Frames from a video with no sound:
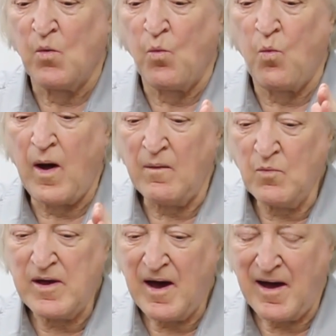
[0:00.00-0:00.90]
When
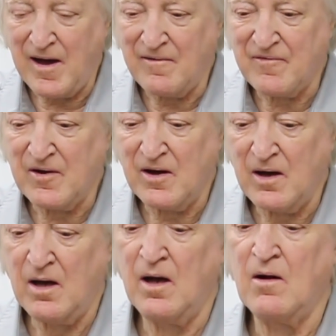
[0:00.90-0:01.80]
we have
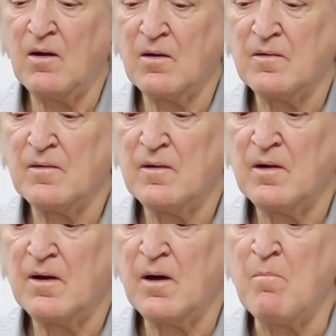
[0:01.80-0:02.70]
a,
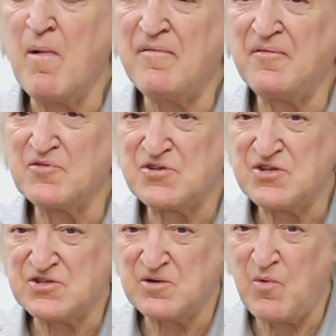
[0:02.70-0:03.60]
a muffled
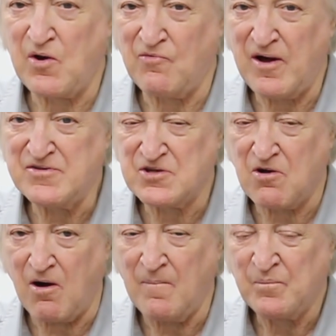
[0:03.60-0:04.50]
system on a race
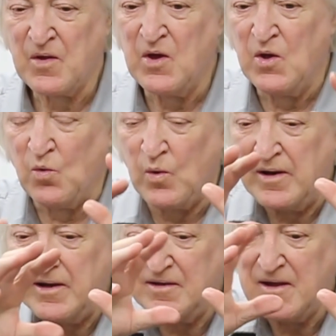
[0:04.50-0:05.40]
car,
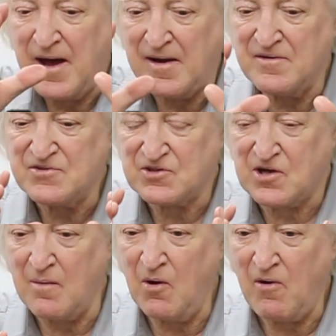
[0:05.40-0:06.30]
we need the headers to
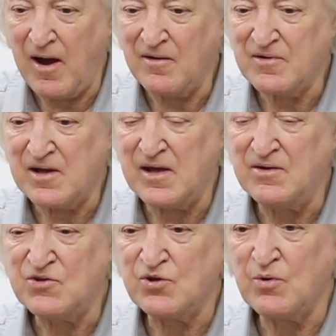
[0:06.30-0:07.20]
come around
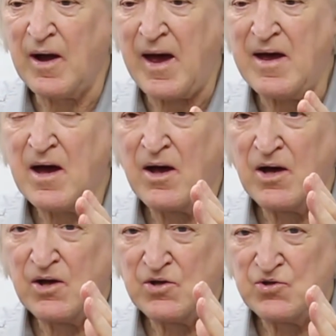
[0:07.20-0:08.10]
into a
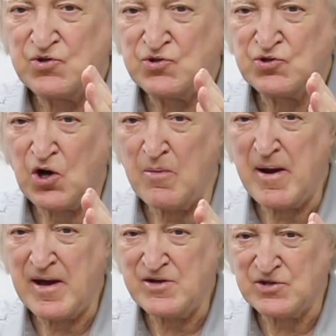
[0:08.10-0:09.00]

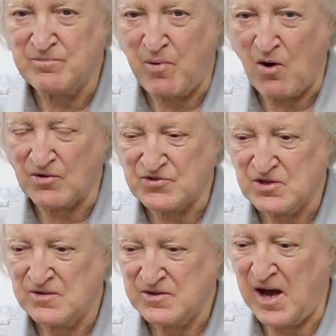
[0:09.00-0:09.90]
termination
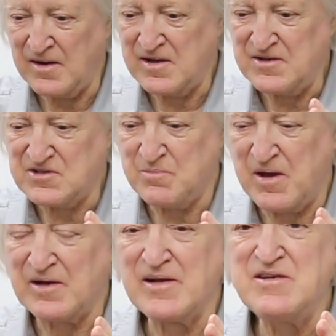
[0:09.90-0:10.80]
box. That needs to
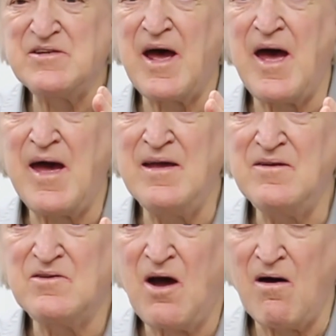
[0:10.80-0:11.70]
be at least
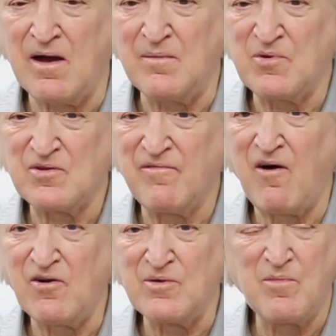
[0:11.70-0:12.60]
eight times the
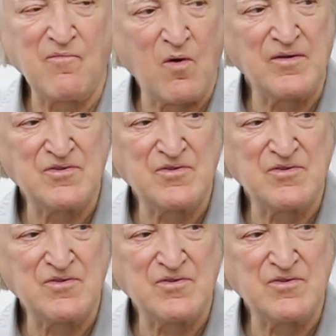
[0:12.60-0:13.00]
volume of one